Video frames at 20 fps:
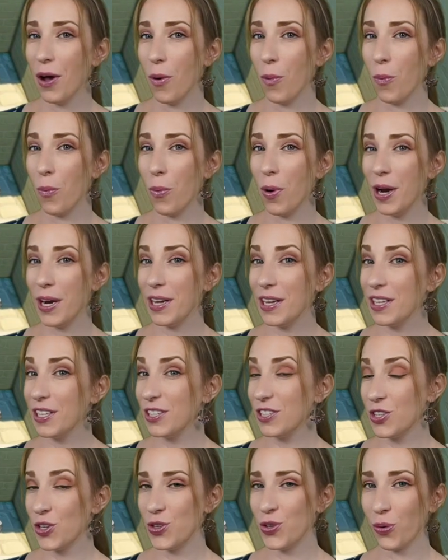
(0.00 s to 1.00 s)
what
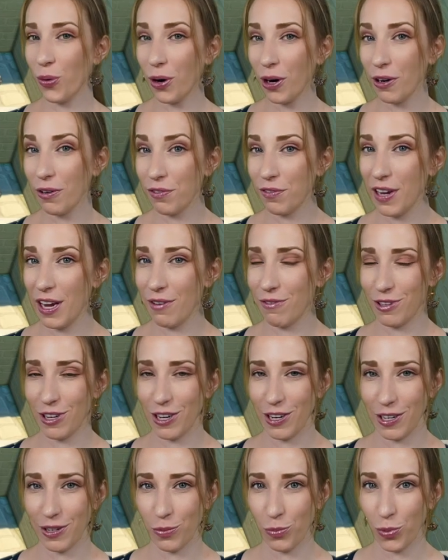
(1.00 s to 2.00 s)
is your
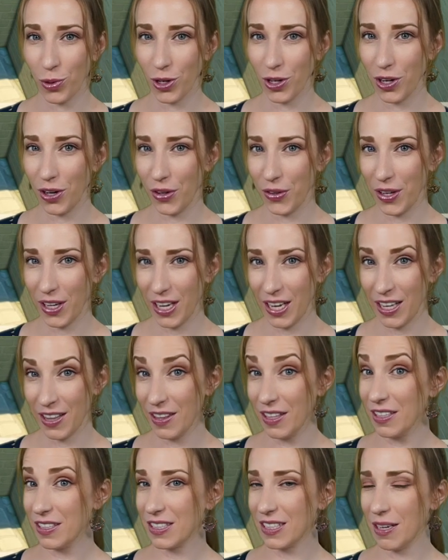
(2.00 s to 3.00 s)
favorite world
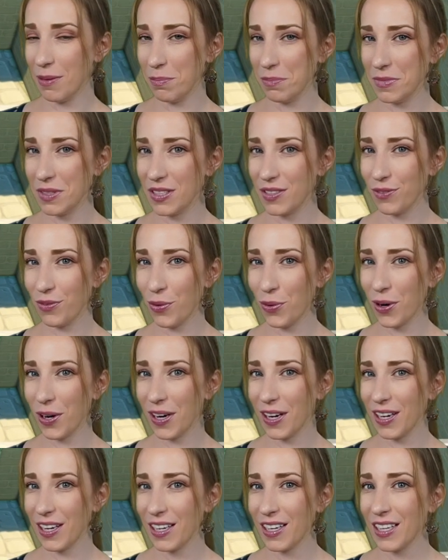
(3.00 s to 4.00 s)
in The Sims
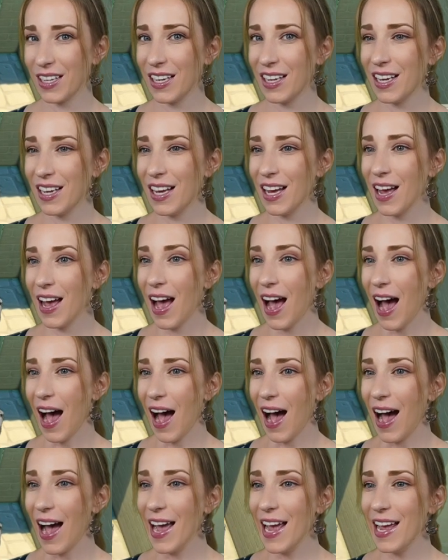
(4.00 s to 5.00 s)
4?
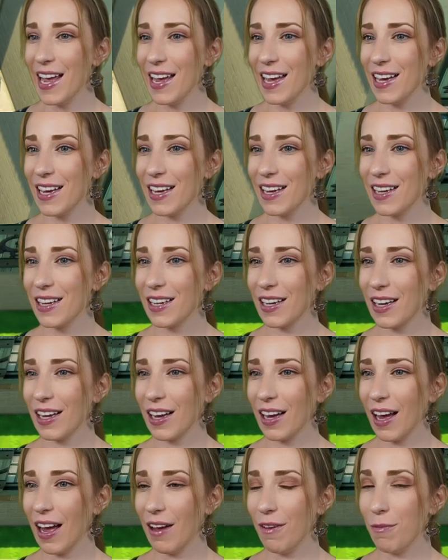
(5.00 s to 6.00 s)
I
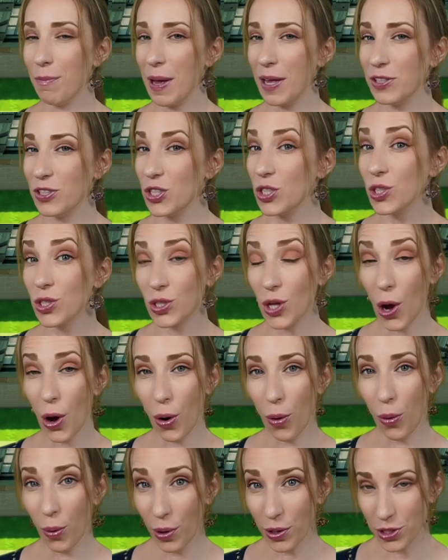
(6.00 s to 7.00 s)
have been
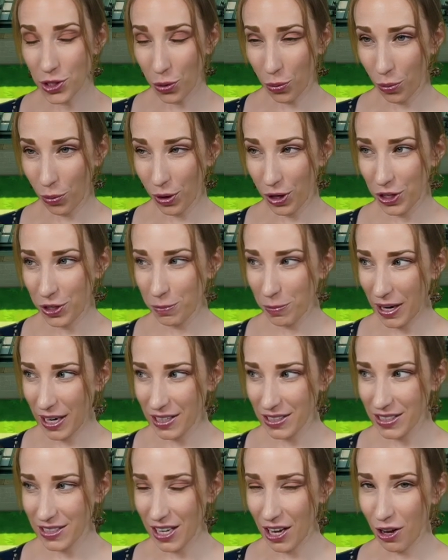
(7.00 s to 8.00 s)
so torn
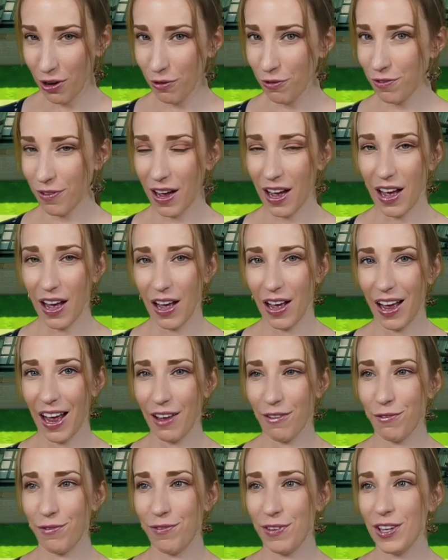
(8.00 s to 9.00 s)
myself.
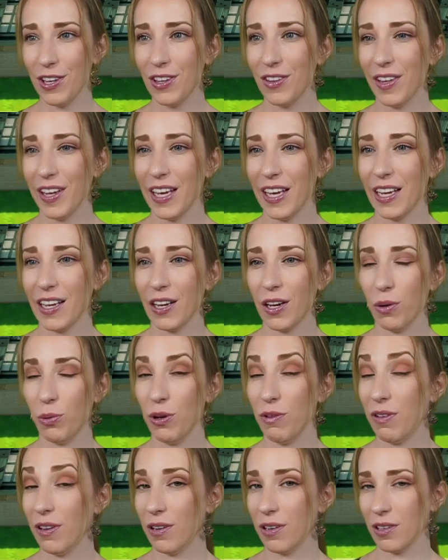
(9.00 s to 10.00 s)
I feel like
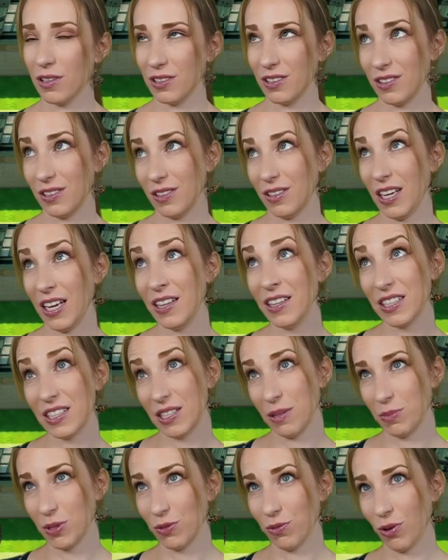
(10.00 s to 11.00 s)
in The
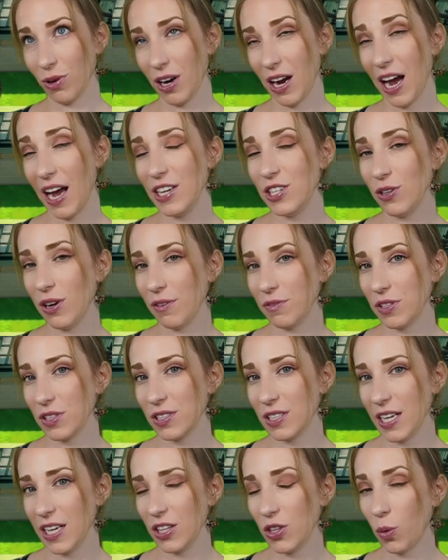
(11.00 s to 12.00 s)
Sims 4, I do have to
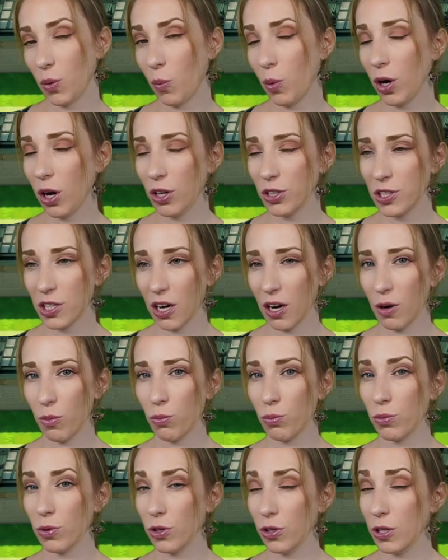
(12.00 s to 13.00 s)
say, the worlds are
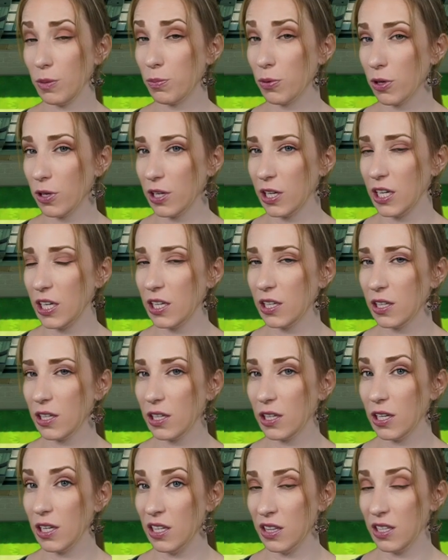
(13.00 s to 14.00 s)
really pretty
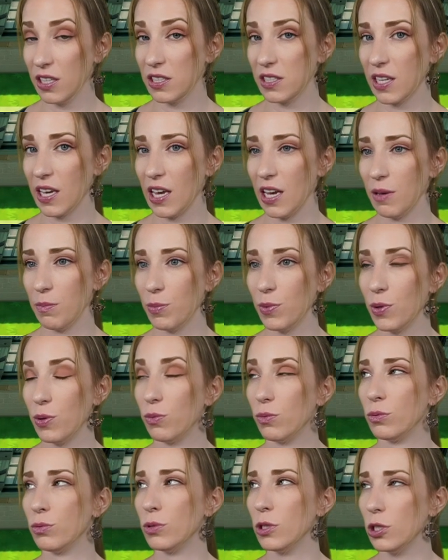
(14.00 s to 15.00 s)
in this game.
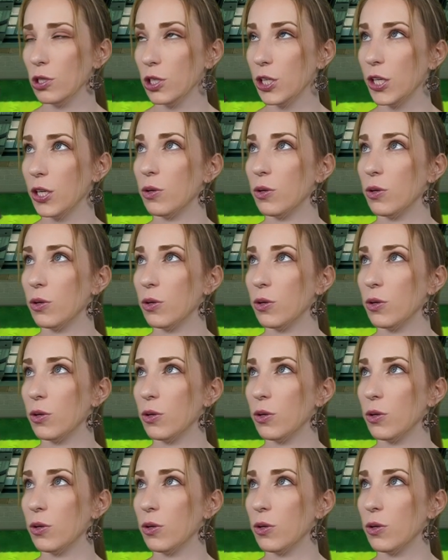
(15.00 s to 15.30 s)
Really,